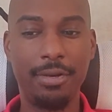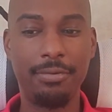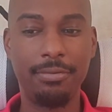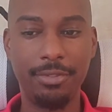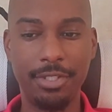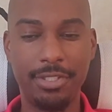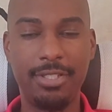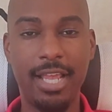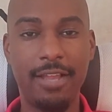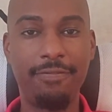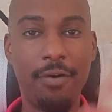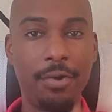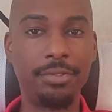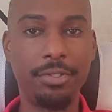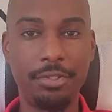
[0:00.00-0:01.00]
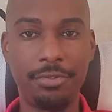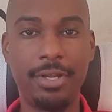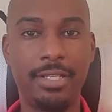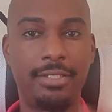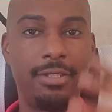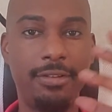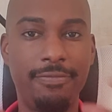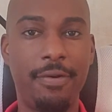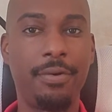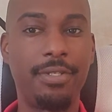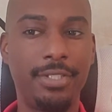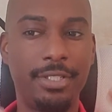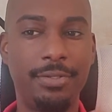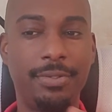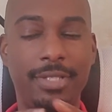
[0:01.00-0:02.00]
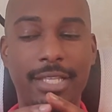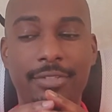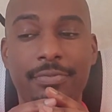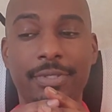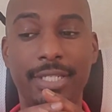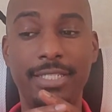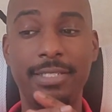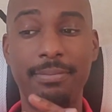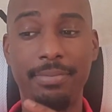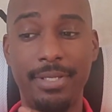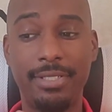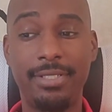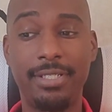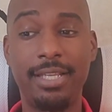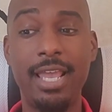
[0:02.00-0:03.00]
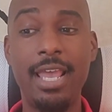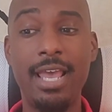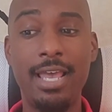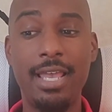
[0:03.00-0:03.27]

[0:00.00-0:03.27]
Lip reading: just saying fall into the trance then focus into it, that's really simplistic.